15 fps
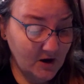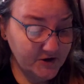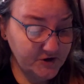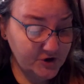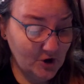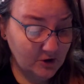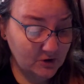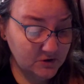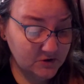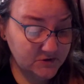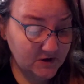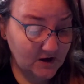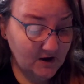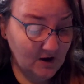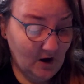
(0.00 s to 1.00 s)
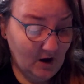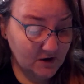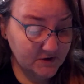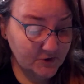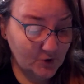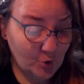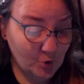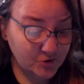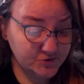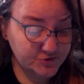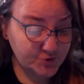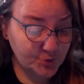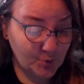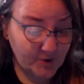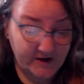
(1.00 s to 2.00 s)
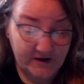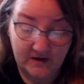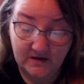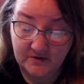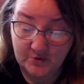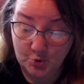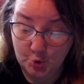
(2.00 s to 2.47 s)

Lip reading: yarn Encore tweed.